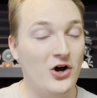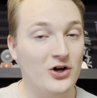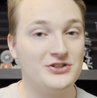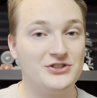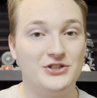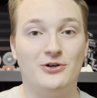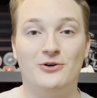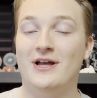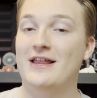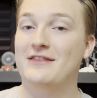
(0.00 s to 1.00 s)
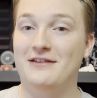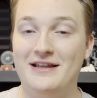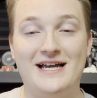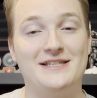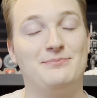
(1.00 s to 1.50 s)
Also, the
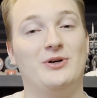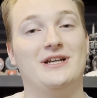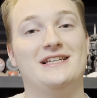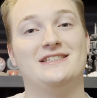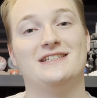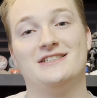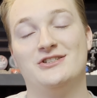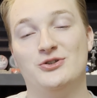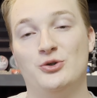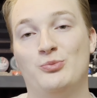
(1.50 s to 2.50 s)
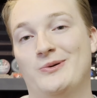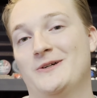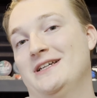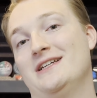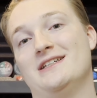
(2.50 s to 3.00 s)
last point is it's
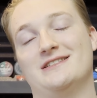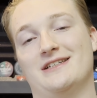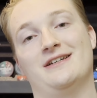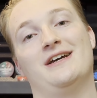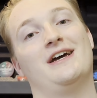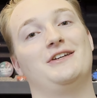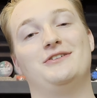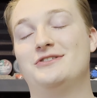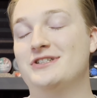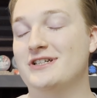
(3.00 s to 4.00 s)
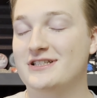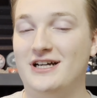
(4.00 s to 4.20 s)
super easy. You just